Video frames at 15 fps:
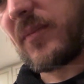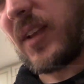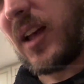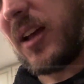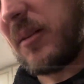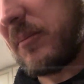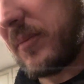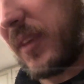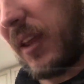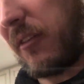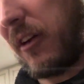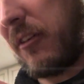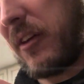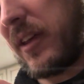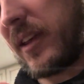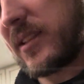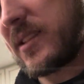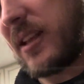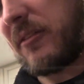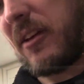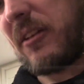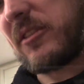I've had, like I
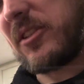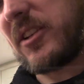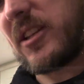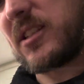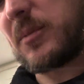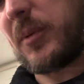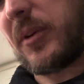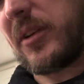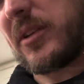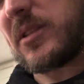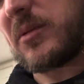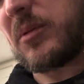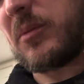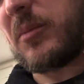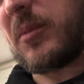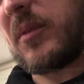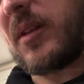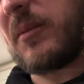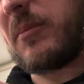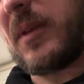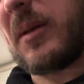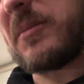said, I've had good experience
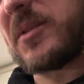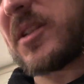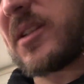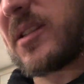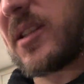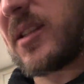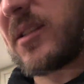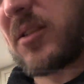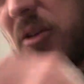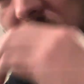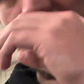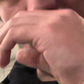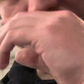with MGC's corner